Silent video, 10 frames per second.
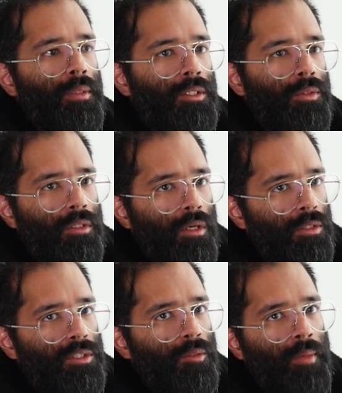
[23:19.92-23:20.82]
but you could
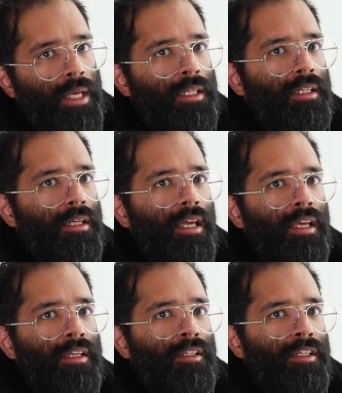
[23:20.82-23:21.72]
also make
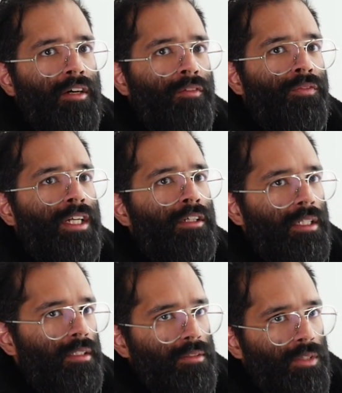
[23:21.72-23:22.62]
a
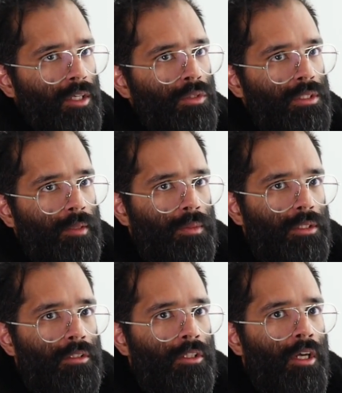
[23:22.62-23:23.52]
variant of that
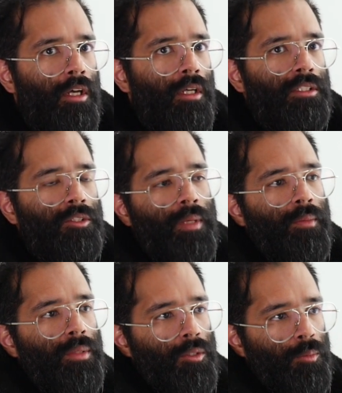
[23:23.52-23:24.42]
receptor. So
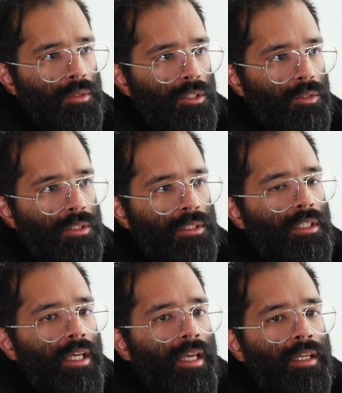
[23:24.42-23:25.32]
maybe you produce
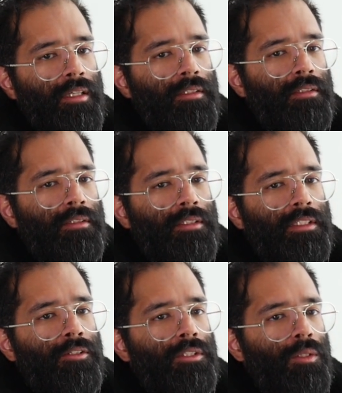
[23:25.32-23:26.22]
a
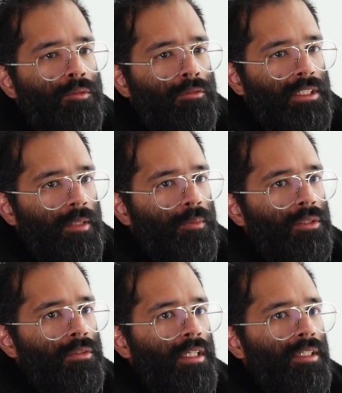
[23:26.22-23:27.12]
serotonin
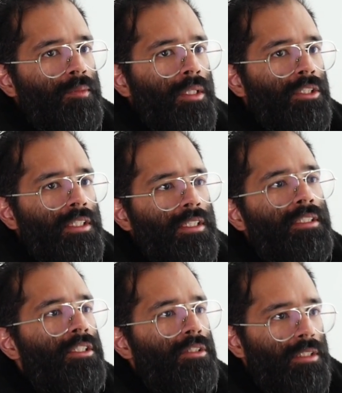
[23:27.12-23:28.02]
receptor that is much
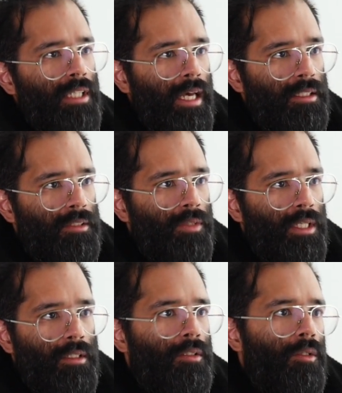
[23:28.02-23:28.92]
easier to
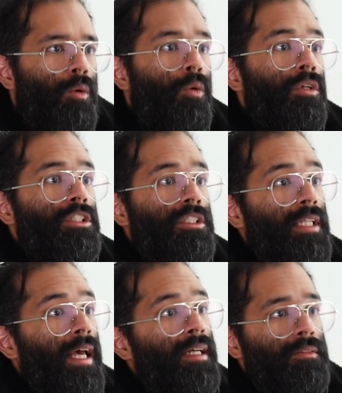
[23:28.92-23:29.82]
activate, or is just
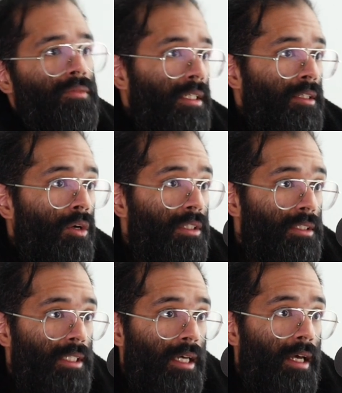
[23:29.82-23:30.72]
activated all the
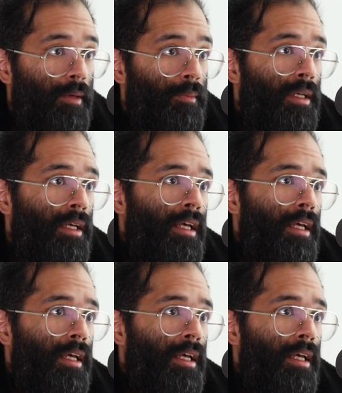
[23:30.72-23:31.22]
time.